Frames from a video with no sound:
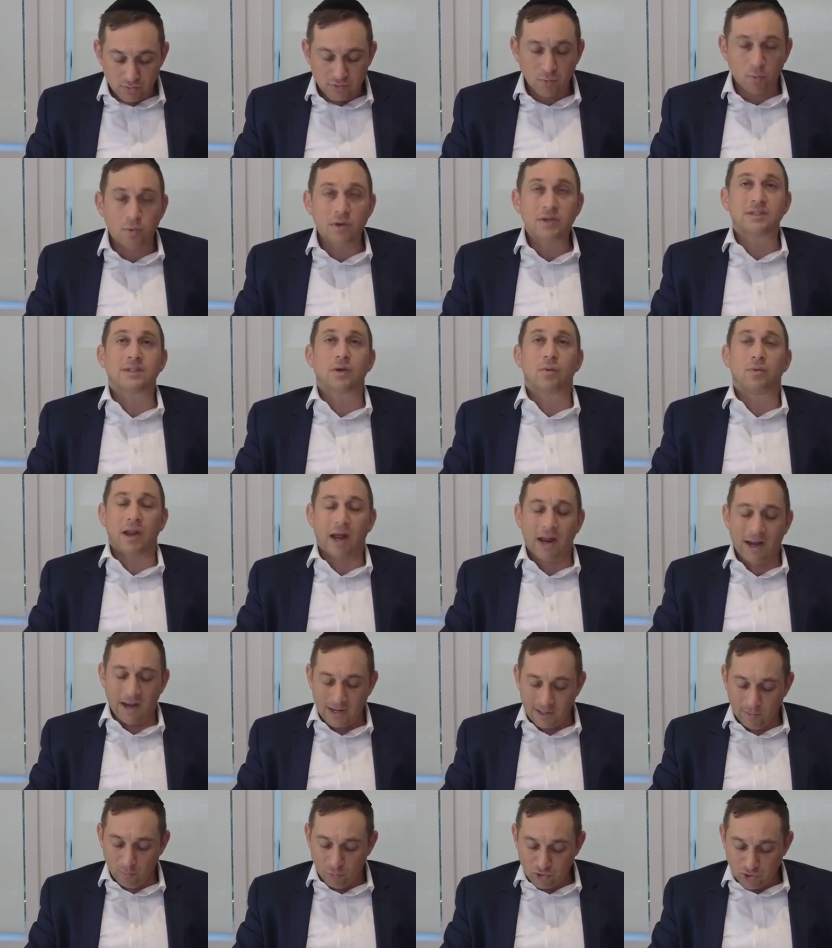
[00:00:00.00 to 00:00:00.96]
we still not
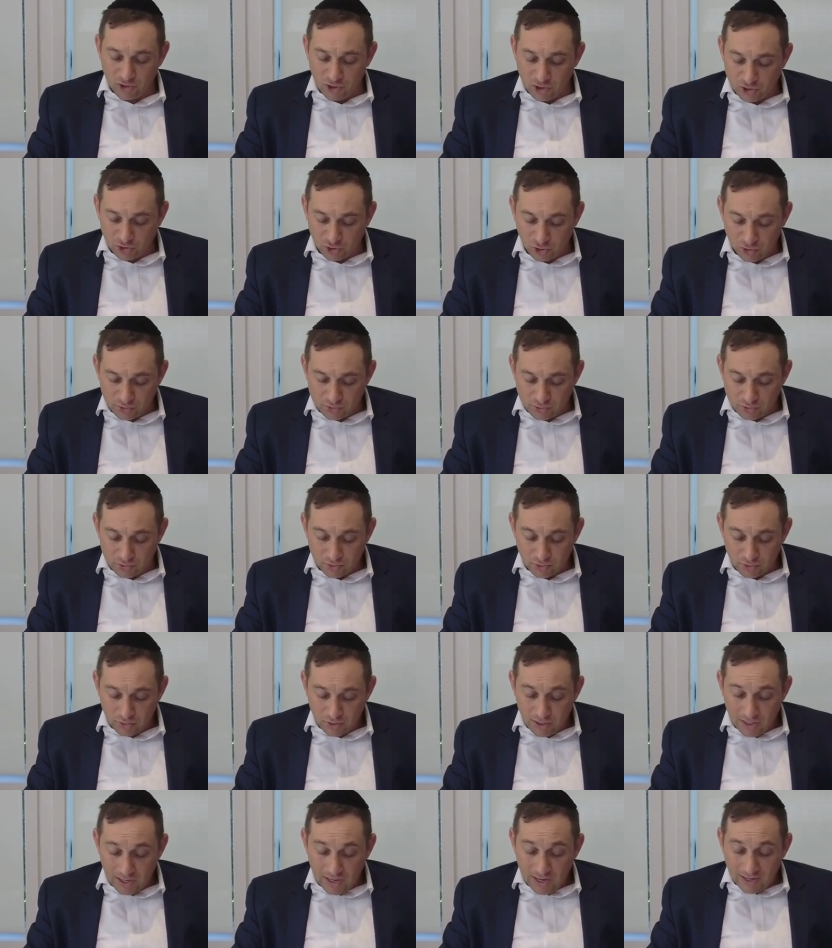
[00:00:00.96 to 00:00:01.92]
anguish neshtos.
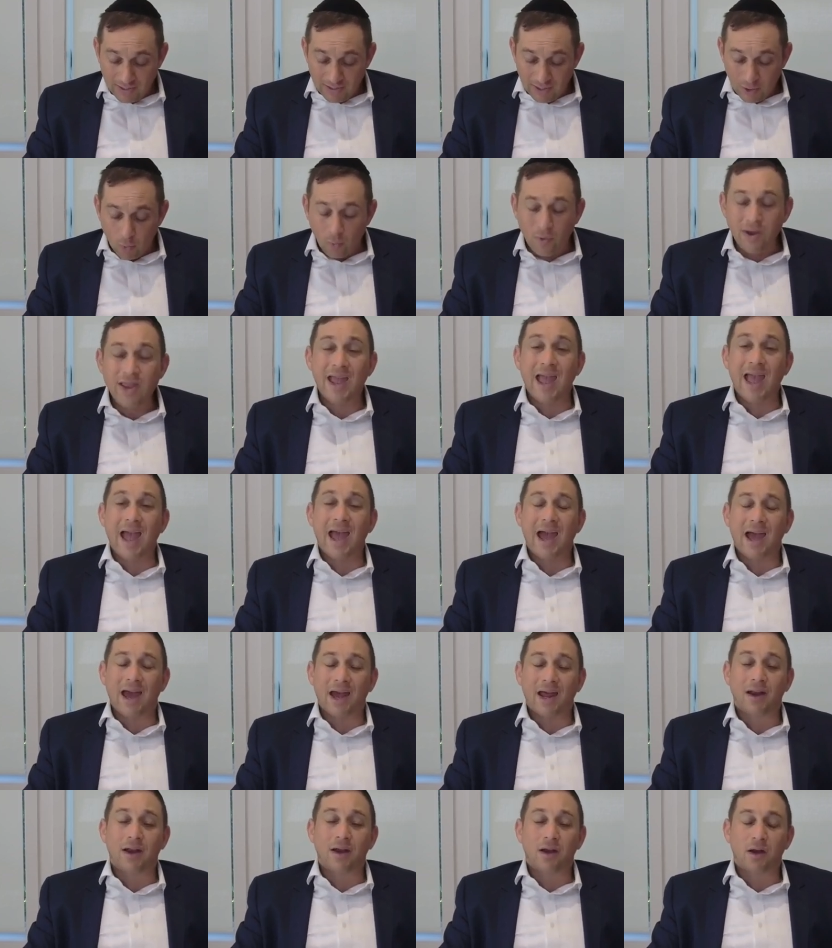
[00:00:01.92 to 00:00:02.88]
Now we
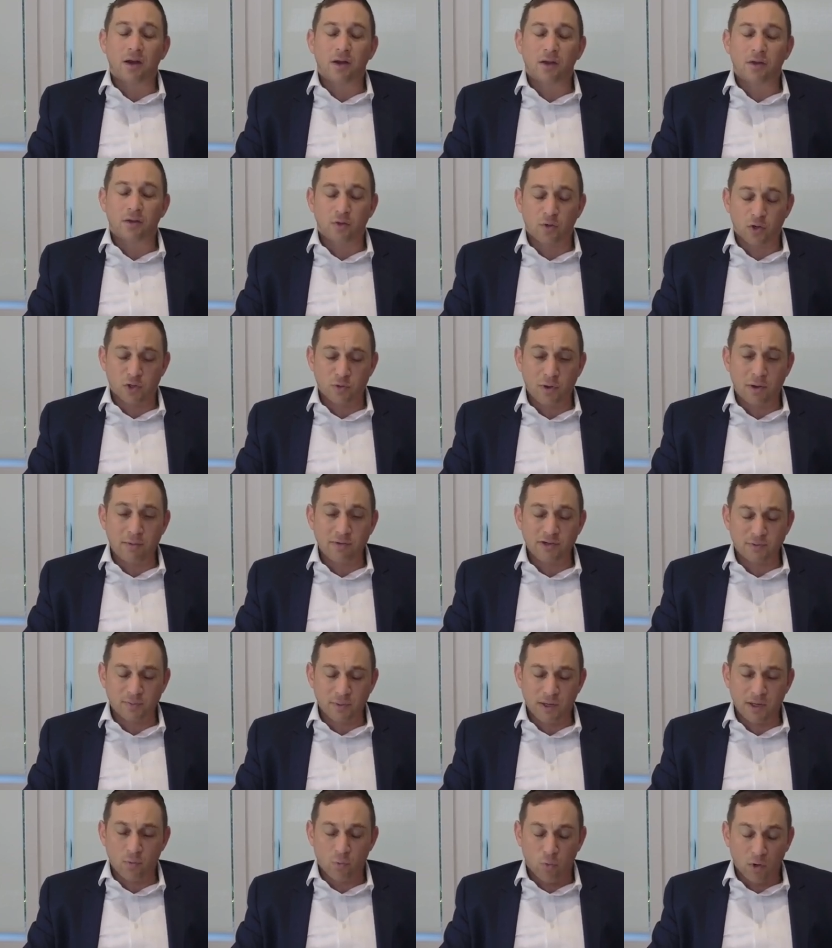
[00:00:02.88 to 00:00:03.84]
had the Rashbam
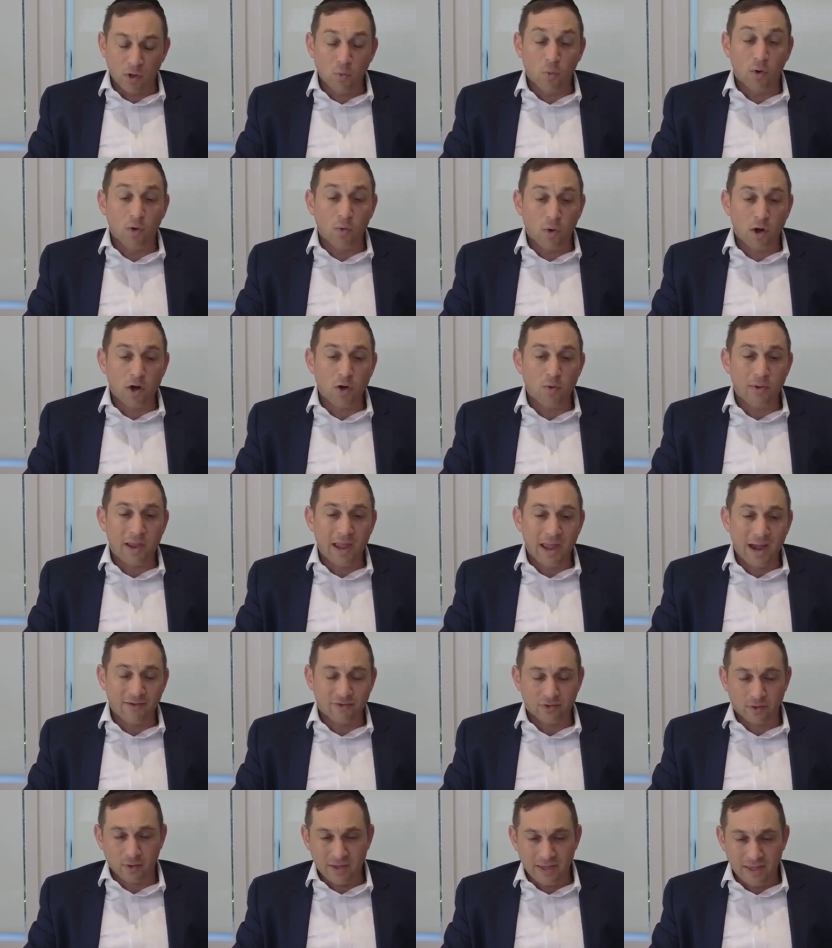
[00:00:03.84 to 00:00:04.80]
explained what, what, what do we
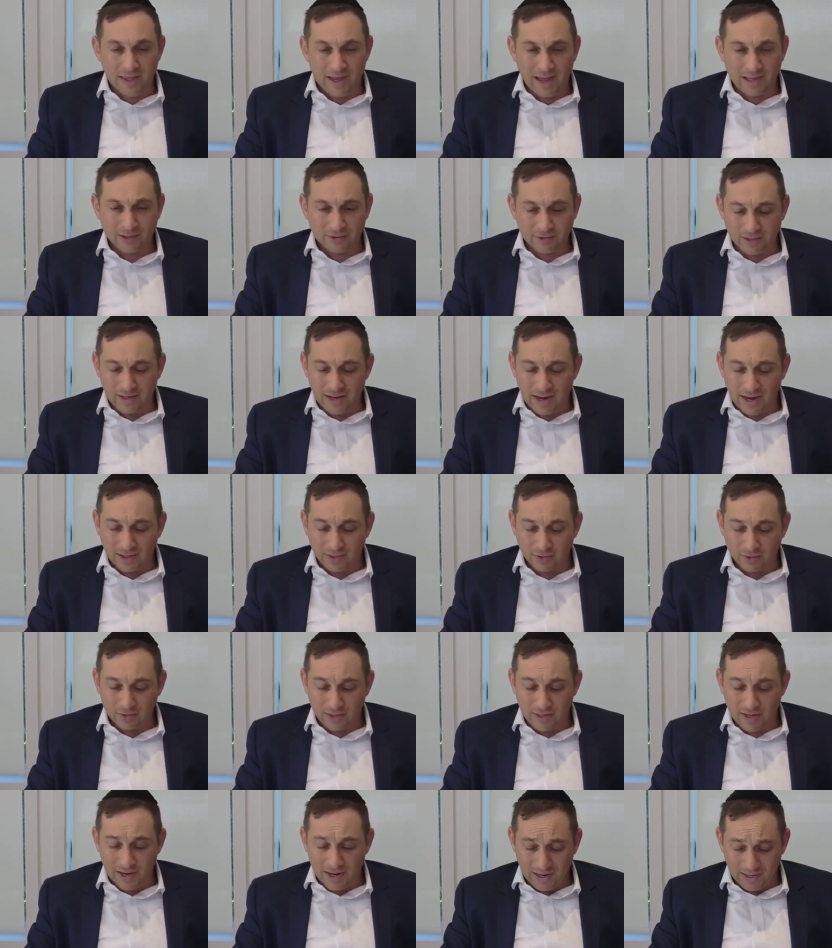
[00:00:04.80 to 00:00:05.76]
have that he got to nine
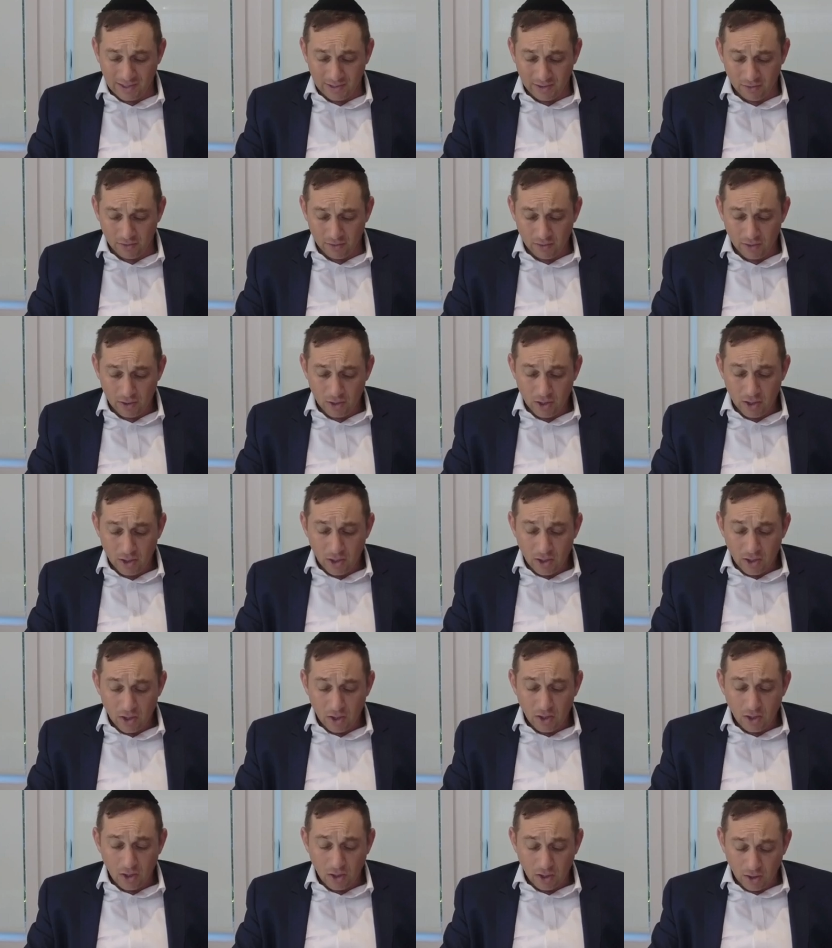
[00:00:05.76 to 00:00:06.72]
To nine
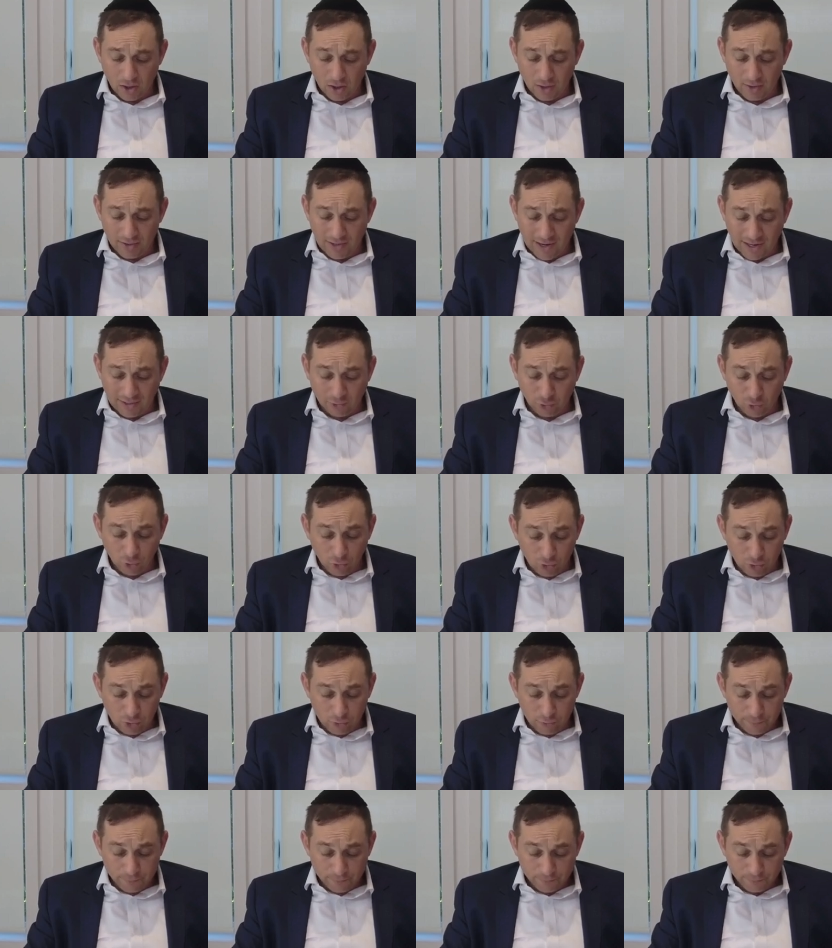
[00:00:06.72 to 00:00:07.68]
uh nine
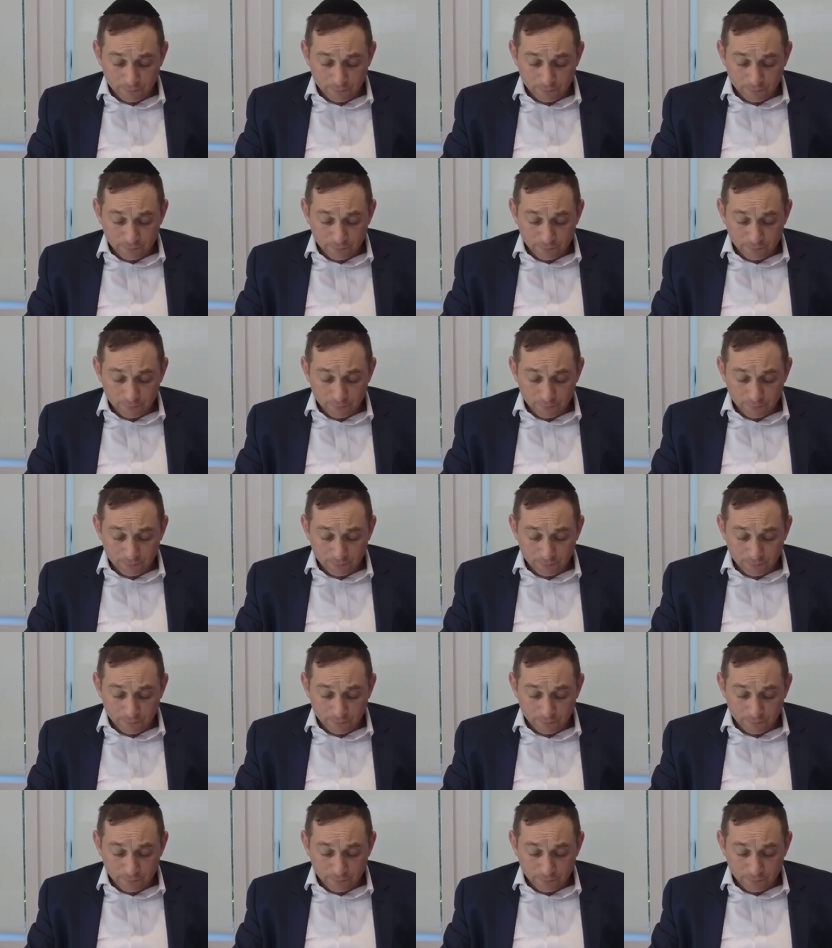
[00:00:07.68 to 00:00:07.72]
log.